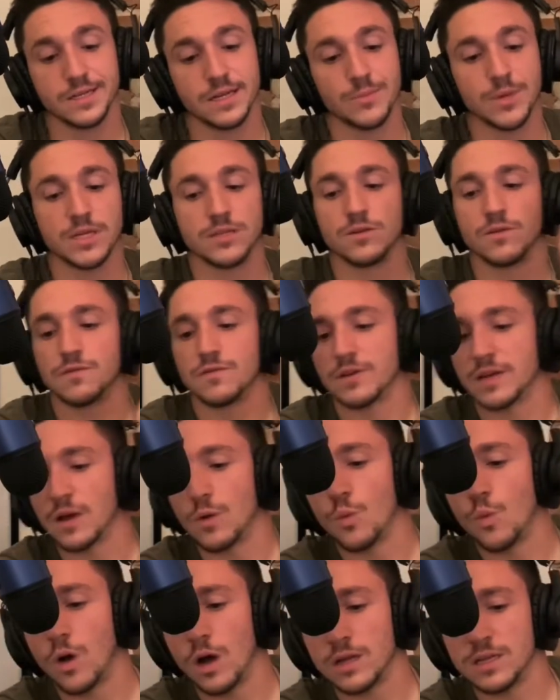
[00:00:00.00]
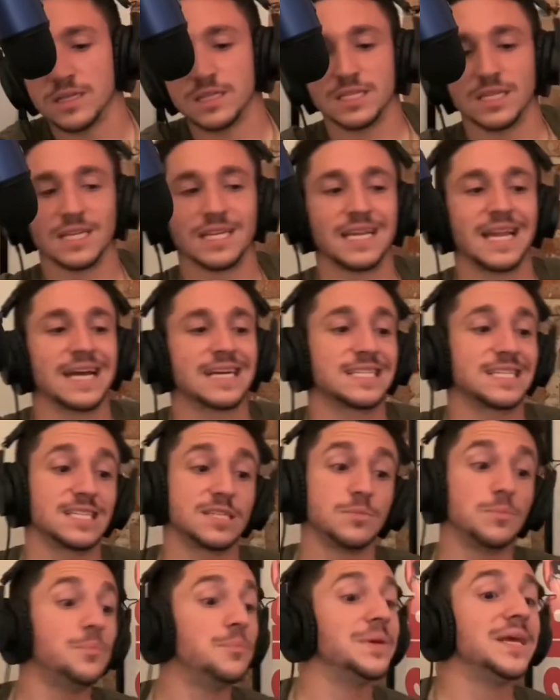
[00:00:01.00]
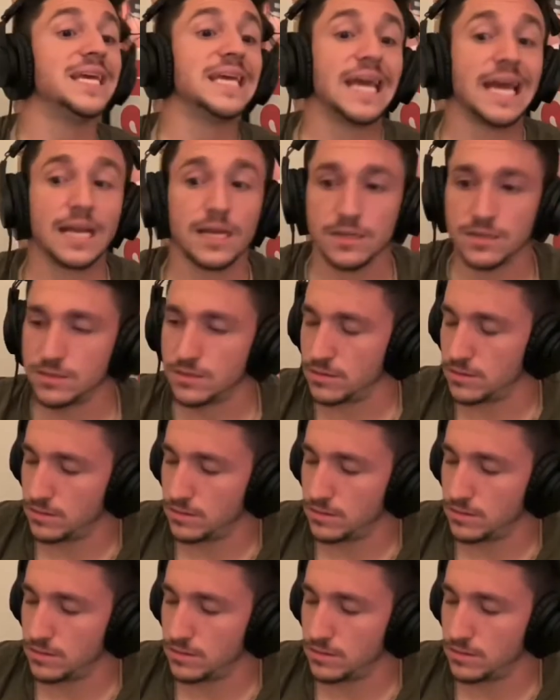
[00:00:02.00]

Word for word: I mean, don't forget Wanda's a Nexus being.